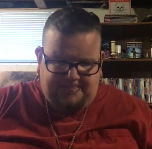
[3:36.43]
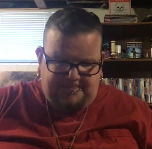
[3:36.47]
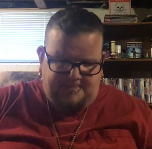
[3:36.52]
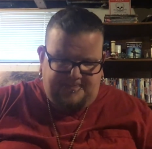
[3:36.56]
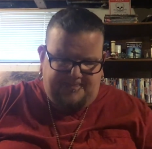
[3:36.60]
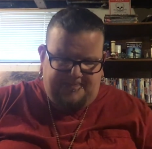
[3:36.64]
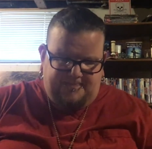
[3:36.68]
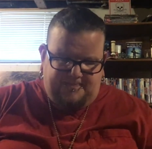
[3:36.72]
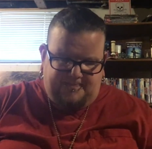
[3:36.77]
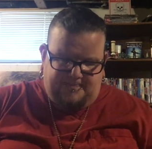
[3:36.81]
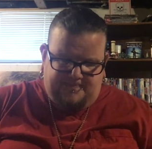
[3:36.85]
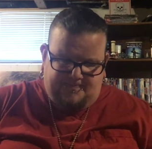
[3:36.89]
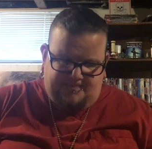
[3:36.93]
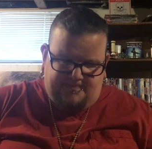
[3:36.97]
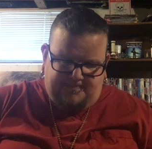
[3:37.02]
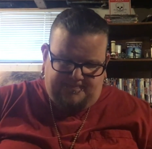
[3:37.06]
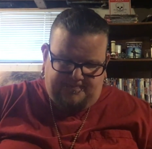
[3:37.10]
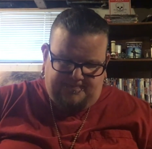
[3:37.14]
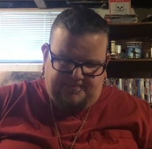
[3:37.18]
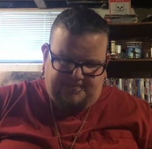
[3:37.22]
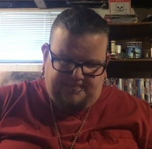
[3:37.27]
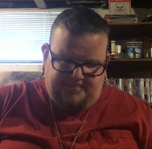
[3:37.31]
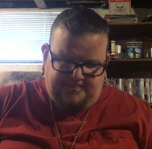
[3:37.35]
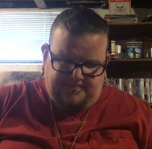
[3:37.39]

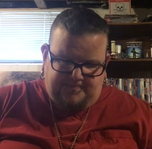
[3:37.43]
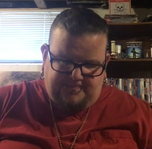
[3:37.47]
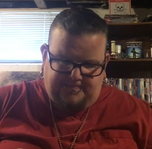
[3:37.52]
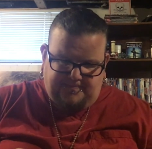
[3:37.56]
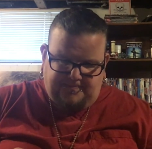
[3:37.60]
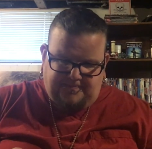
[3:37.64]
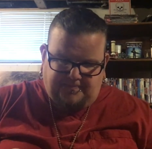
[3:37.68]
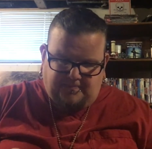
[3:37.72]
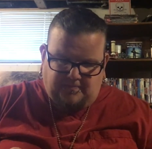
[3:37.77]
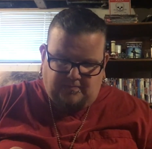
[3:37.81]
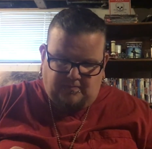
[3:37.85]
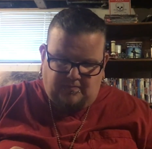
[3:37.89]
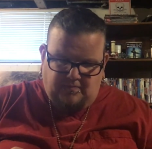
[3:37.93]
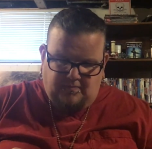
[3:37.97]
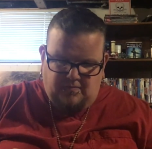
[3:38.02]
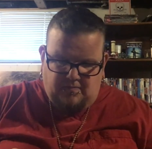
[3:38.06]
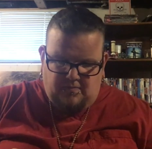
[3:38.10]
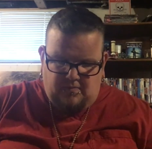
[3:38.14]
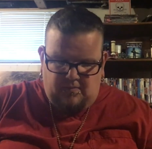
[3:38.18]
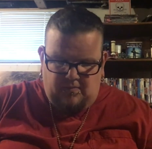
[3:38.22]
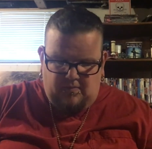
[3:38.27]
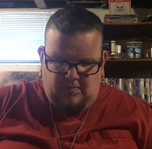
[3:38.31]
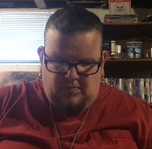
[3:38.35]
(no one is talking)